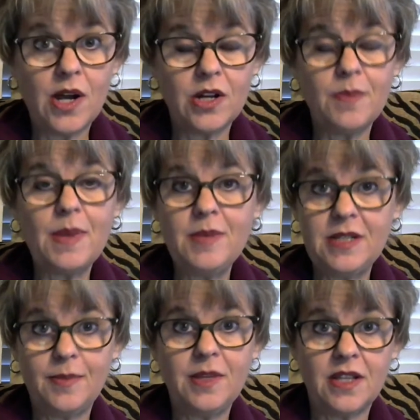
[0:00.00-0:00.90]
It may be
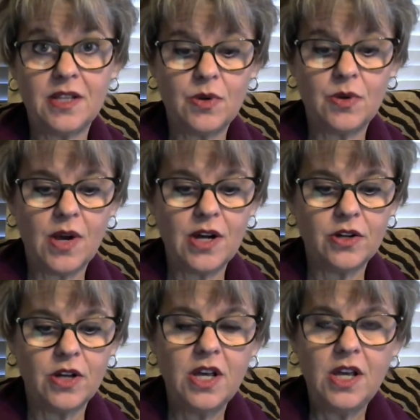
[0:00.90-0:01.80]
something that's required
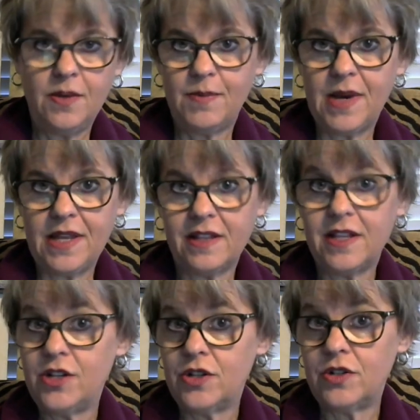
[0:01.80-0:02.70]
by the
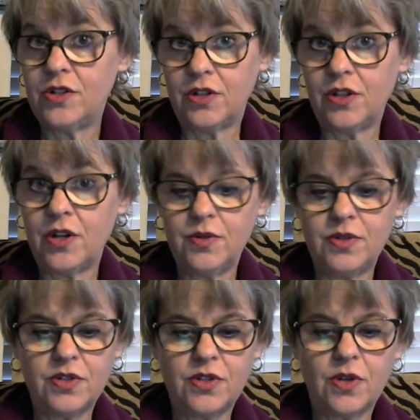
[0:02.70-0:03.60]
lender to close,
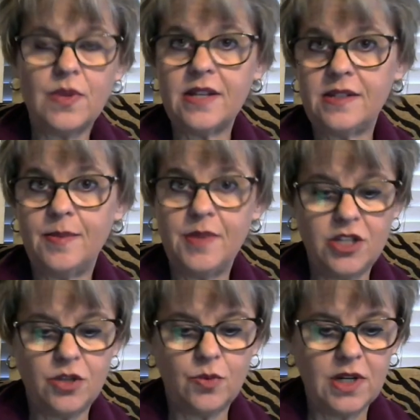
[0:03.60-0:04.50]
so that's something you'll
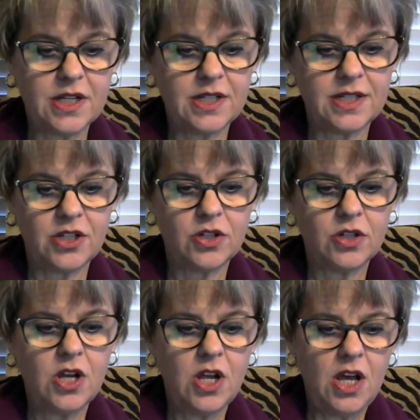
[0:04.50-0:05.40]
want to consider
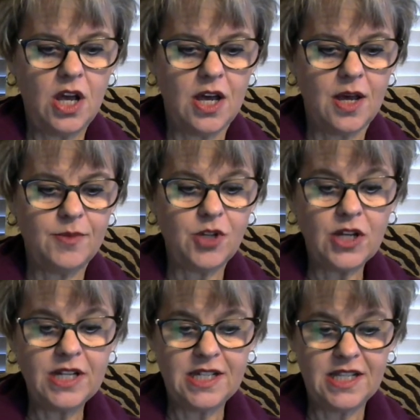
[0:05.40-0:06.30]
um,
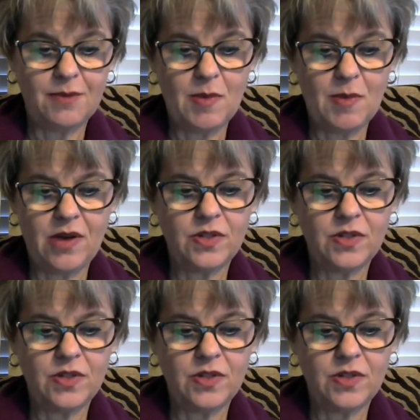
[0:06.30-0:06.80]
talking to them about.